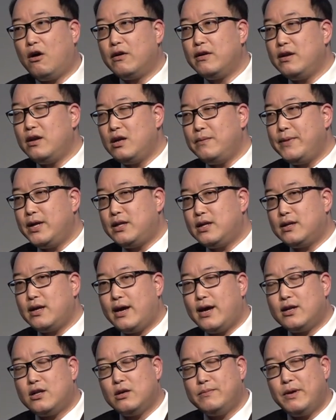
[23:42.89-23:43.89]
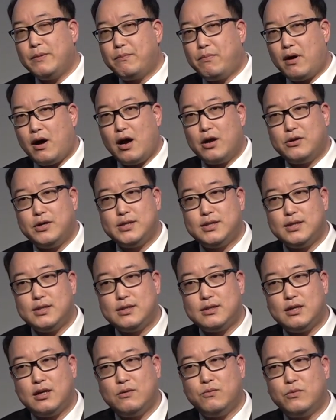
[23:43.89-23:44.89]
unlimited atomic binary
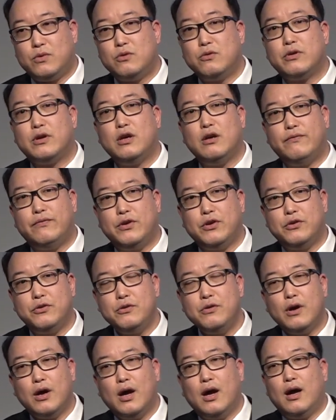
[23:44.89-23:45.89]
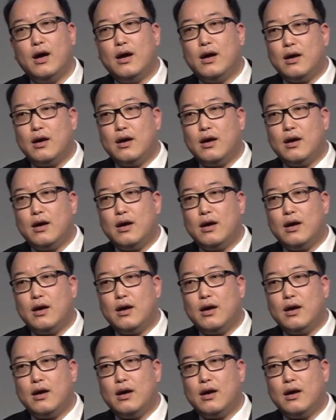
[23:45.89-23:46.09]
system will give you